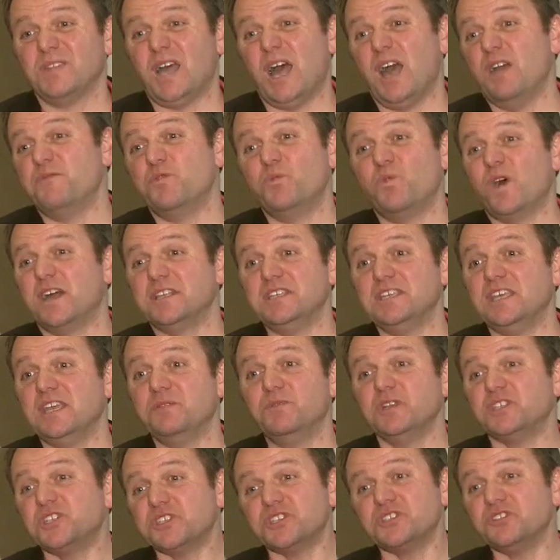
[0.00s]
over one year,
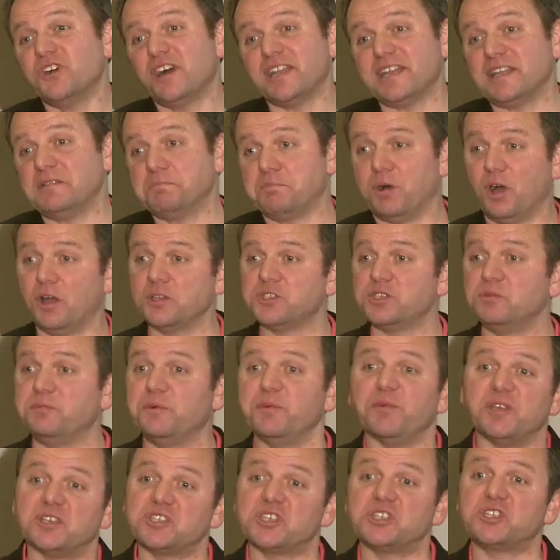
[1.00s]
which is not impossible
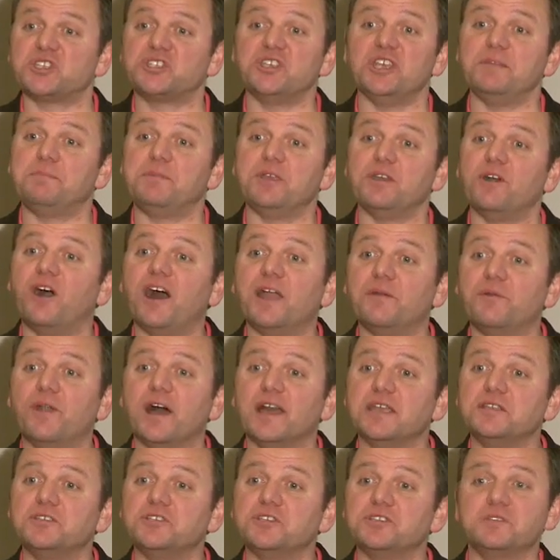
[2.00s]
because the CPI
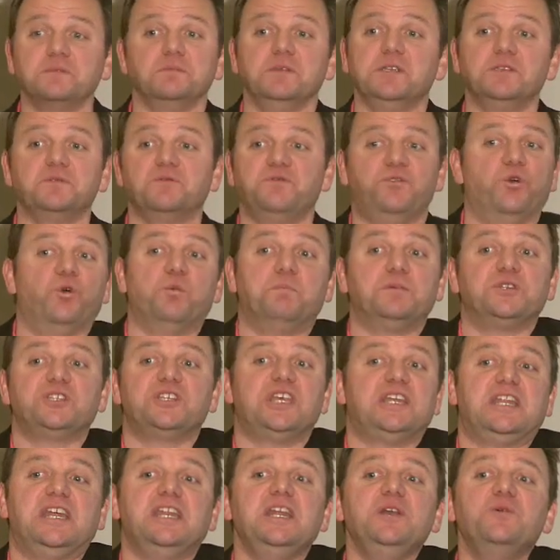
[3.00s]
rate is
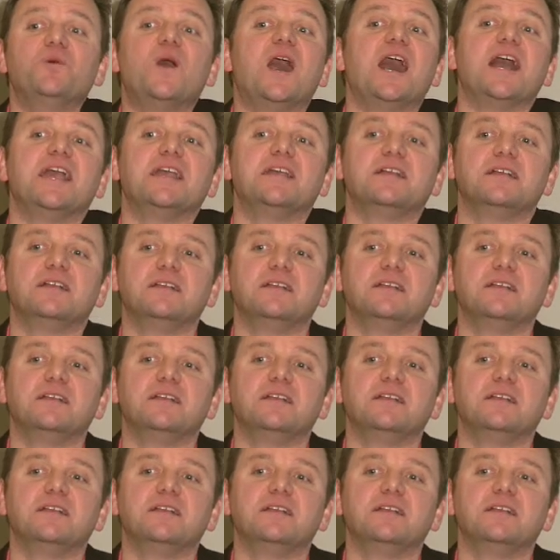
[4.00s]
4% anyway.